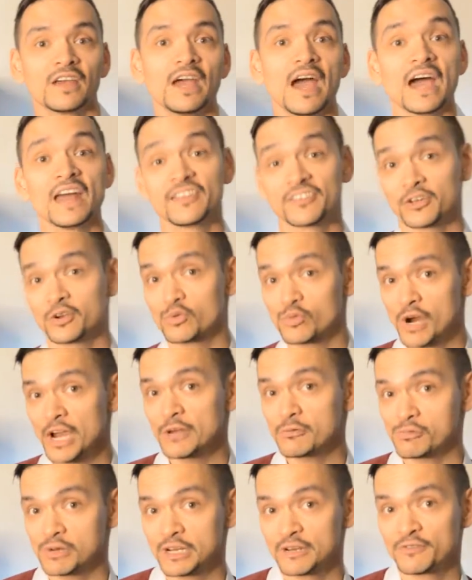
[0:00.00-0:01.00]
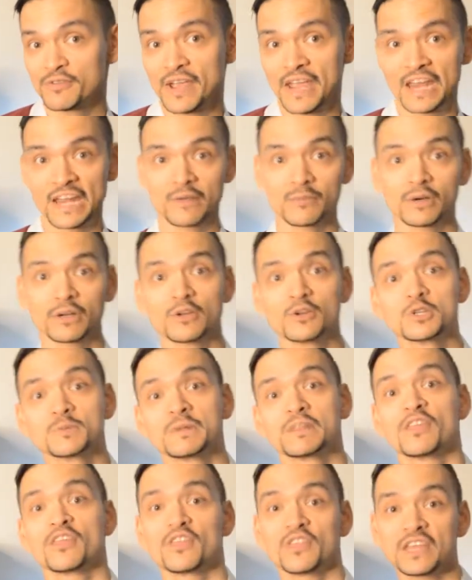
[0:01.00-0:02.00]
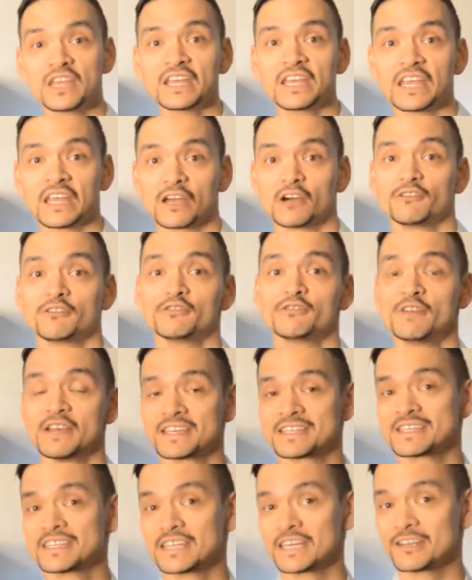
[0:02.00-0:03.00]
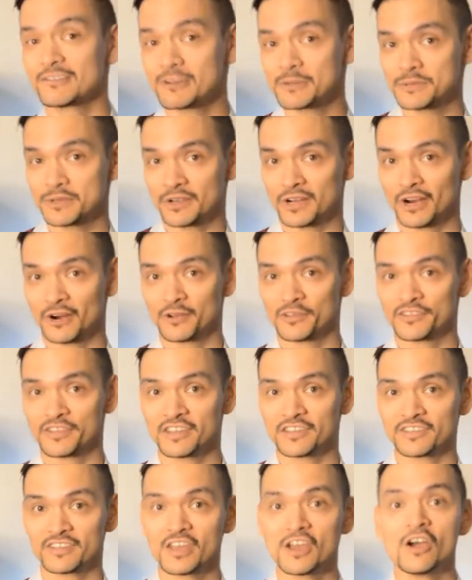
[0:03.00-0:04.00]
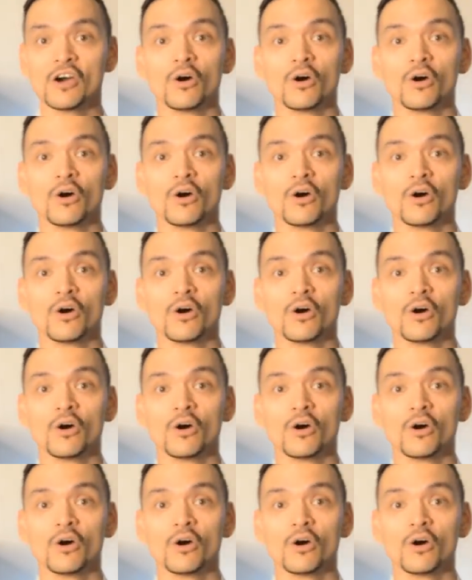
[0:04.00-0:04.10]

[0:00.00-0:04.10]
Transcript: and is a great read for anyone who's been thinking of investing in cryptocurrencies